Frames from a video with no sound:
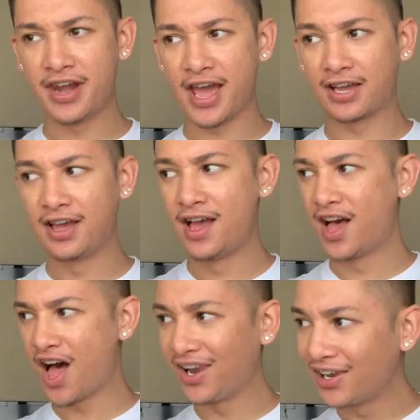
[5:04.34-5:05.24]
neck.
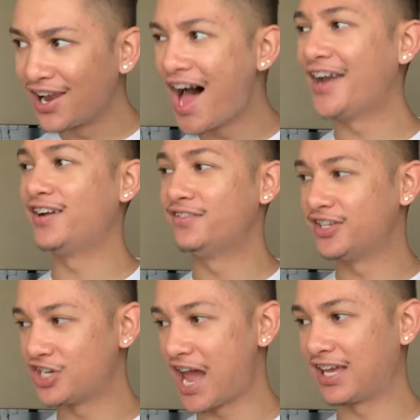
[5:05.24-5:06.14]
a lot of the
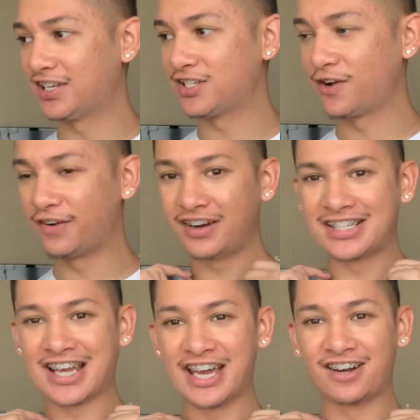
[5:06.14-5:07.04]
jackets are very
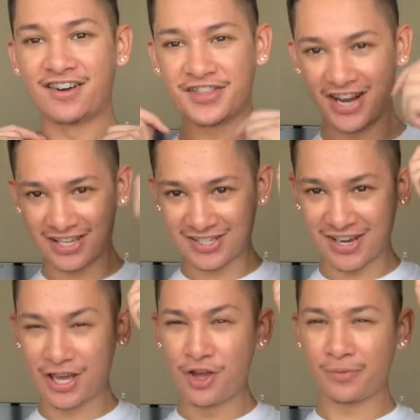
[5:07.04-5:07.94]
tight around the neck. So
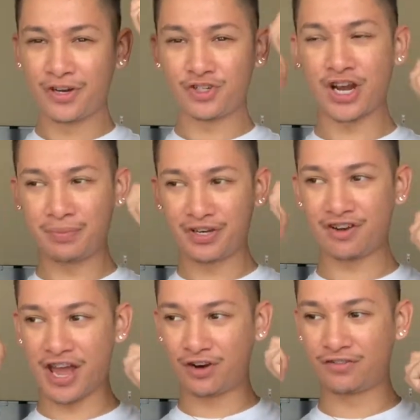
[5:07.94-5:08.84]
like when you're trying to put your
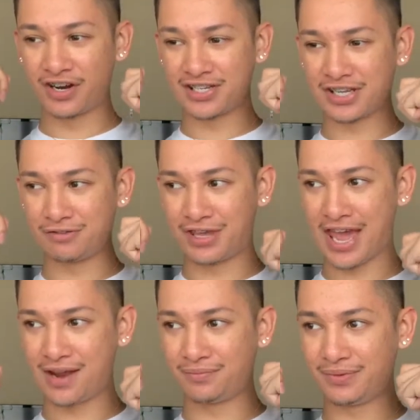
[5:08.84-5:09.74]
head over it, it's like you
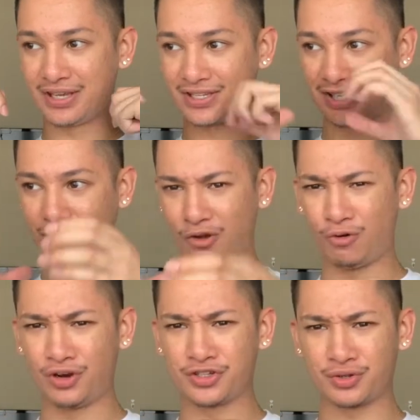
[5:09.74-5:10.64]
can't because like the
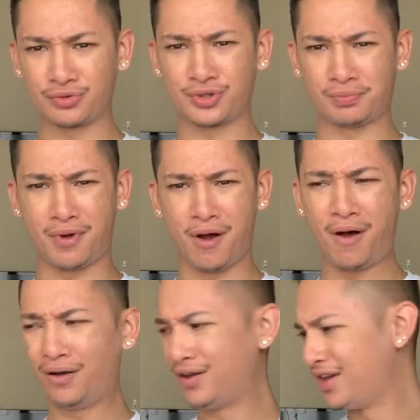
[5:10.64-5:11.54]
hole is so
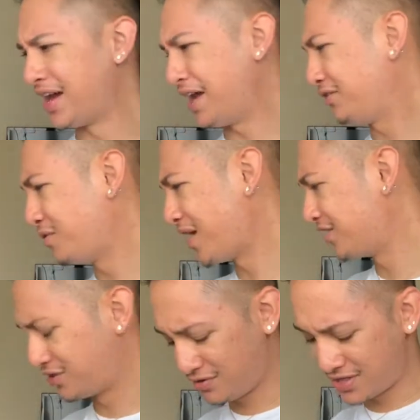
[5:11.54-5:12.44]
small. I don't know why
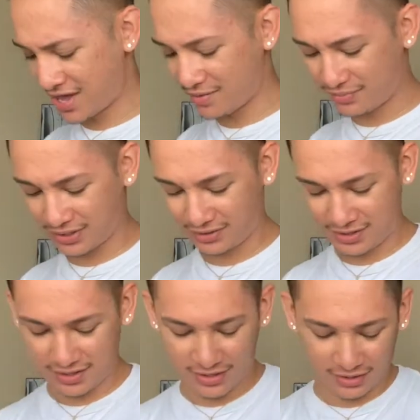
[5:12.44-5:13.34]
they're doing that, but
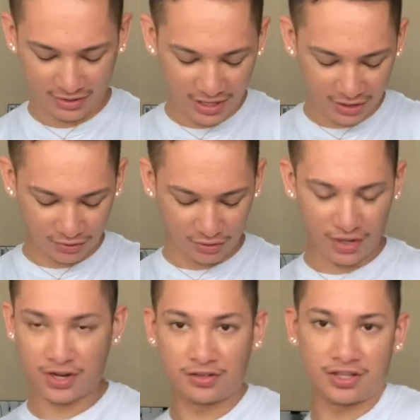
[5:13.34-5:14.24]
that's just
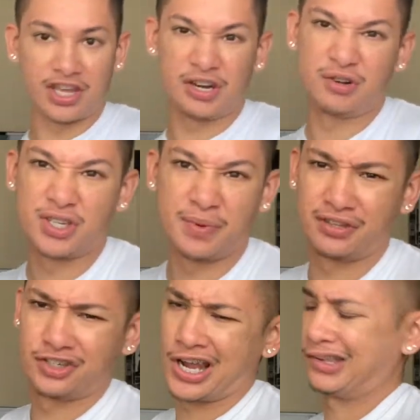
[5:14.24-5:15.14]
another thing that I noticed about
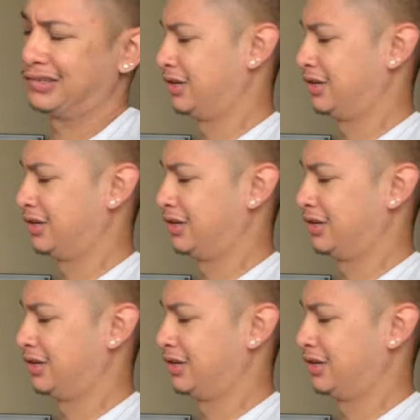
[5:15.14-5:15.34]
their jackets.